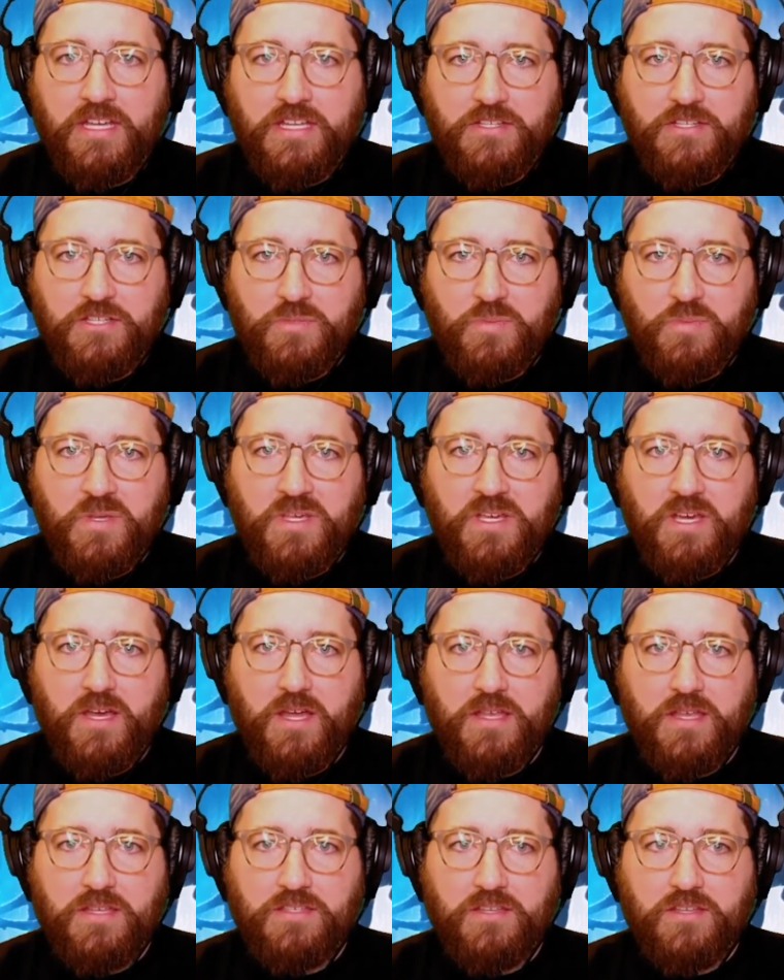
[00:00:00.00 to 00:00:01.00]
just
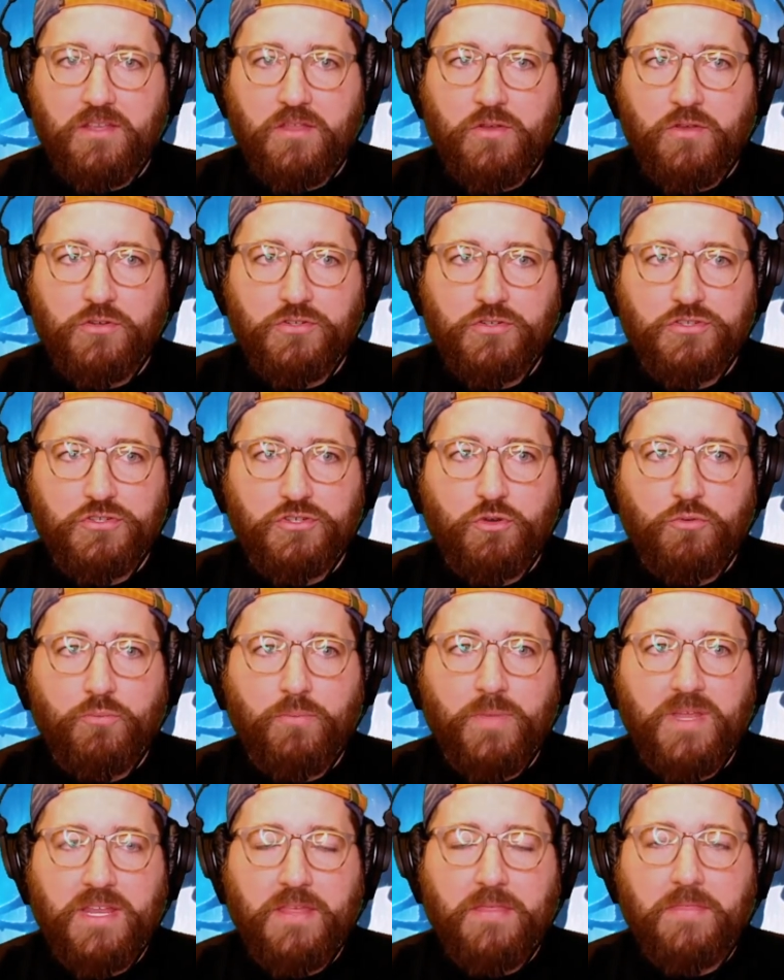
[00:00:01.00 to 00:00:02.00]
because there's so
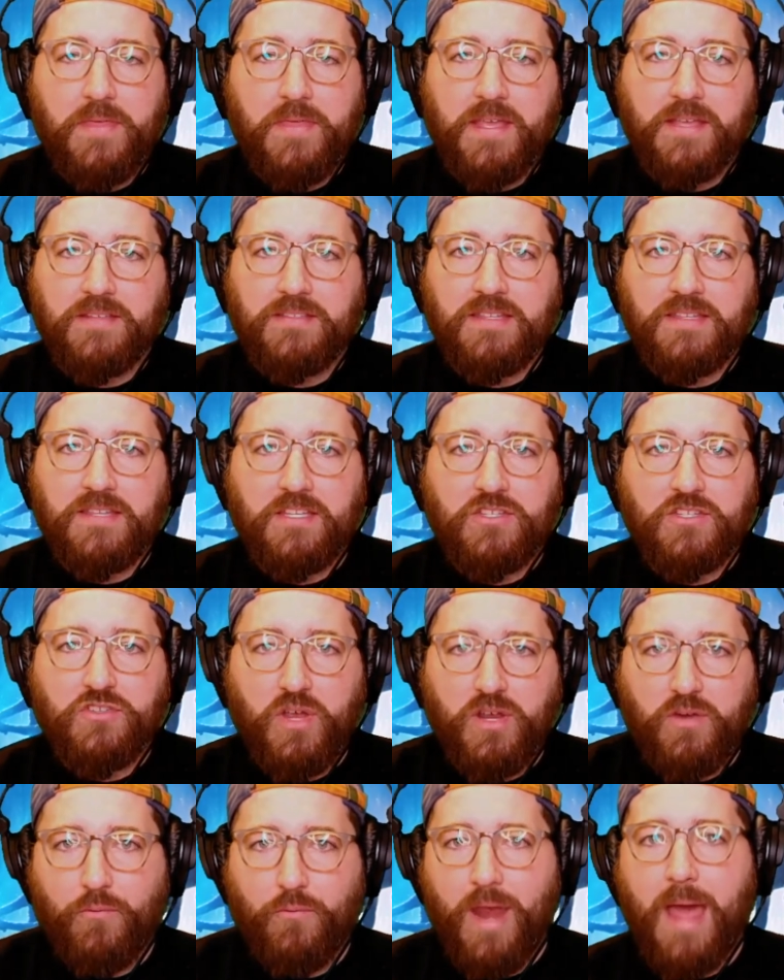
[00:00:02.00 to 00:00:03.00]
many things that they
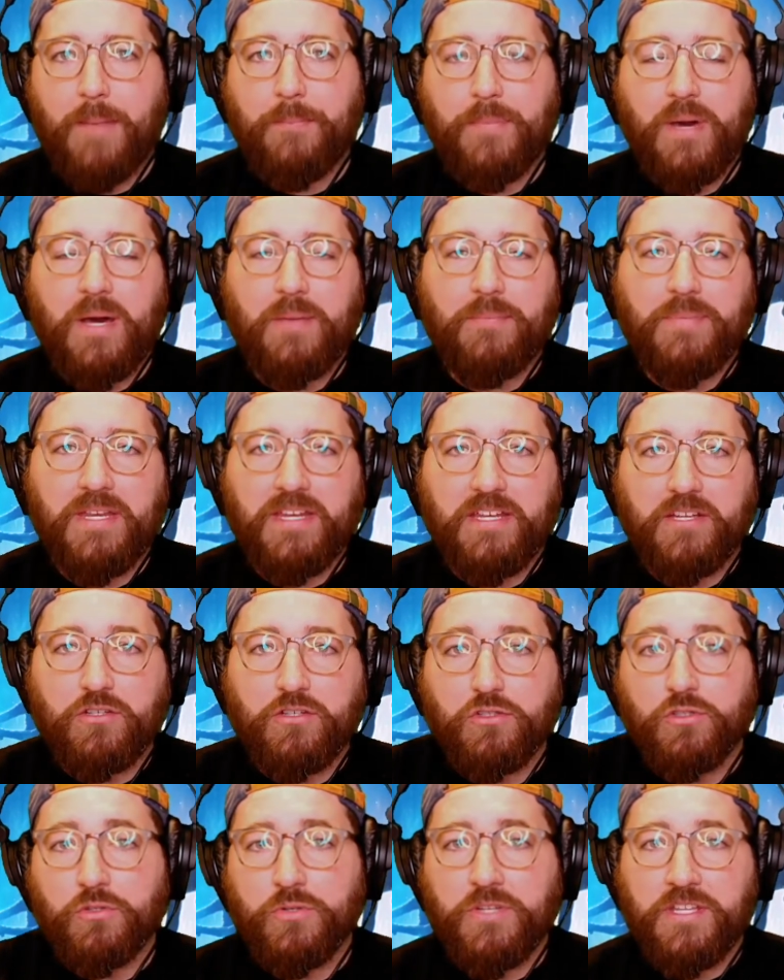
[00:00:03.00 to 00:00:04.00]
try to wrap up and
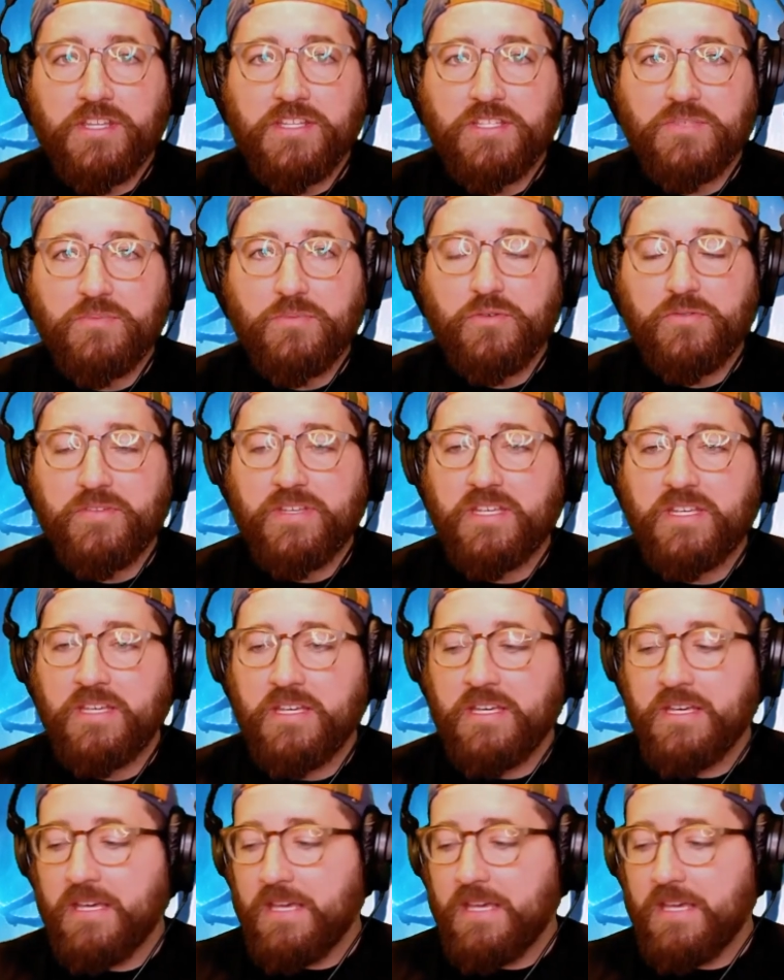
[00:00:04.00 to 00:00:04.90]
include in this movie.